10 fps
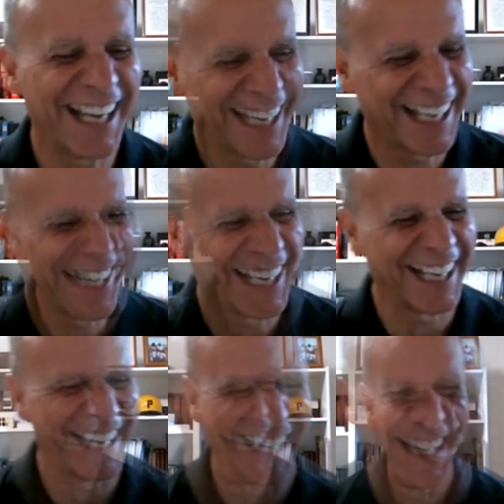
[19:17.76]

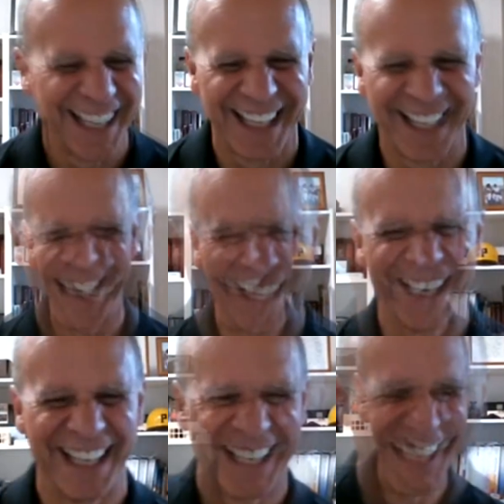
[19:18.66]

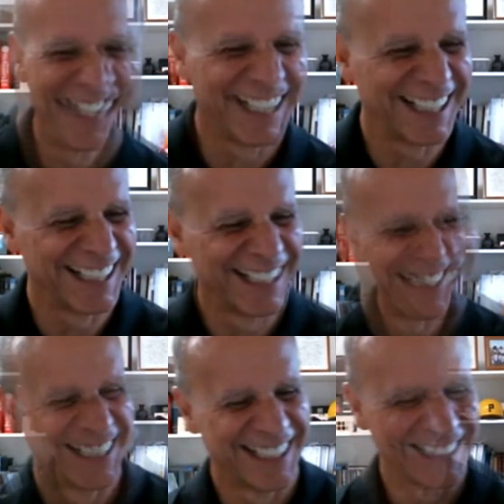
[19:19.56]

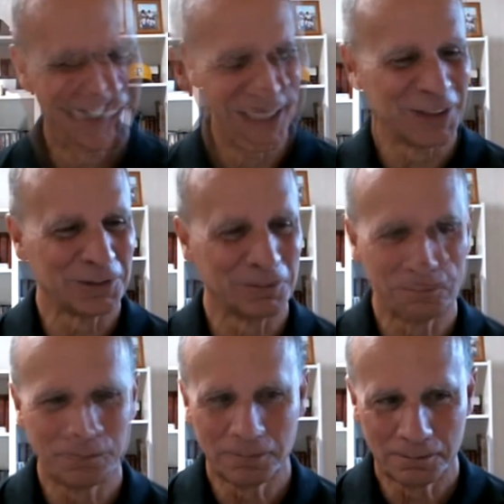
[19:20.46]

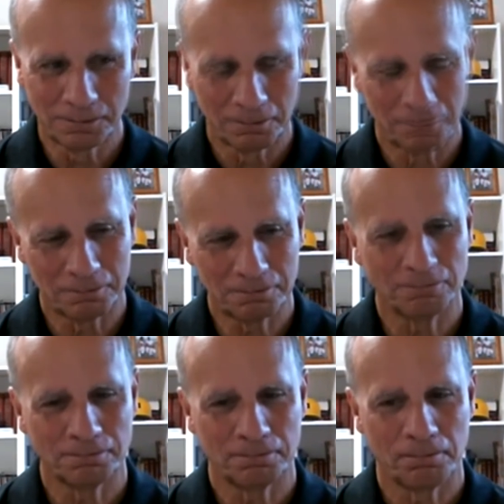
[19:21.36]

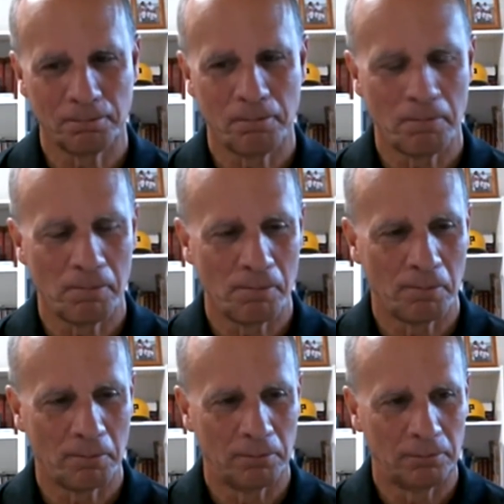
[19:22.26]

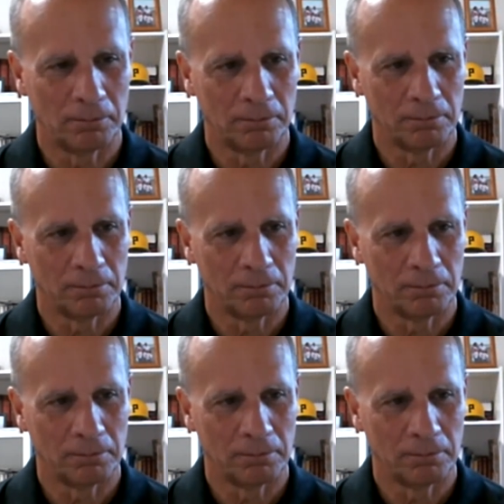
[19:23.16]
This person isn't speaking.